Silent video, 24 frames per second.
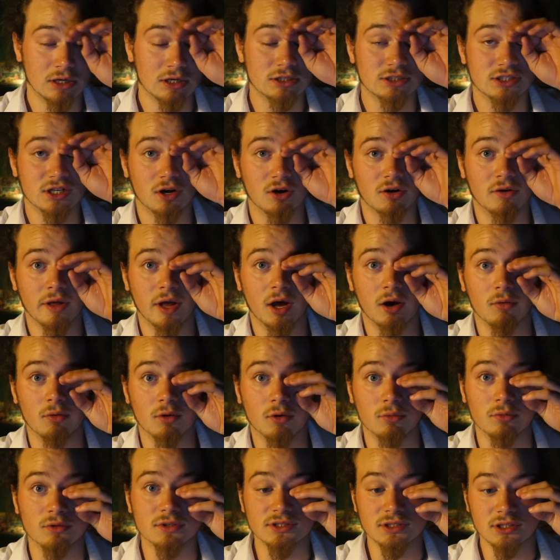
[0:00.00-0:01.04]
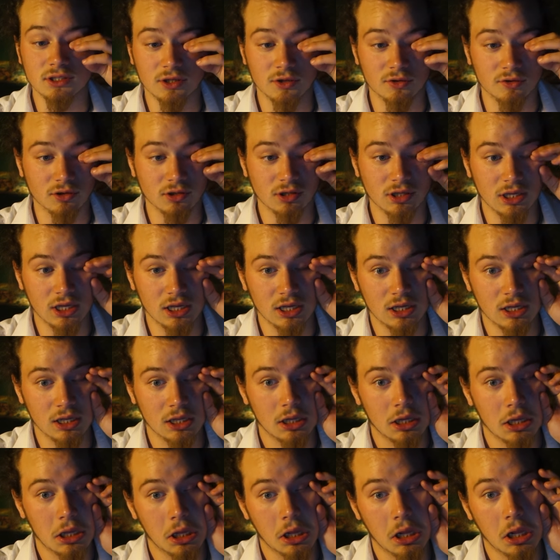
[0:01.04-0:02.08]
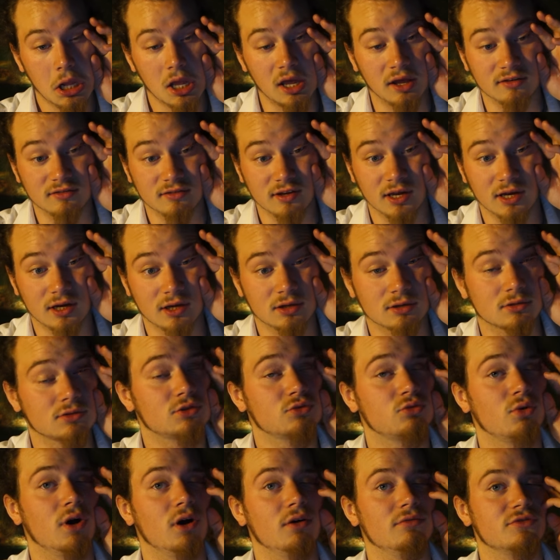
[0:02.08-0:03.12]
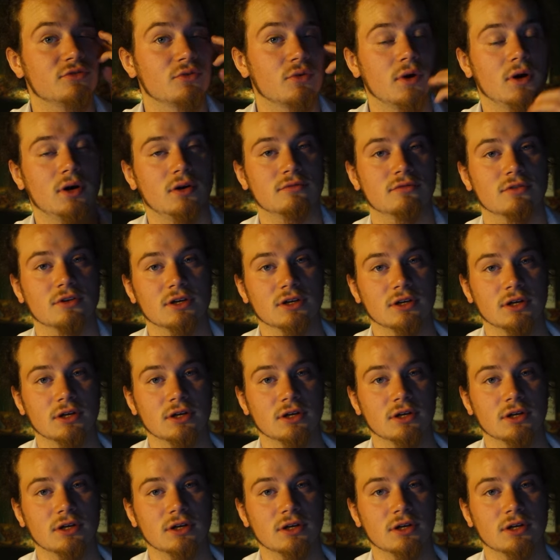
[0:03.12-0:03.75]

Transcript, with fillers: Sorry, that one was a little late. It's like 12:12 right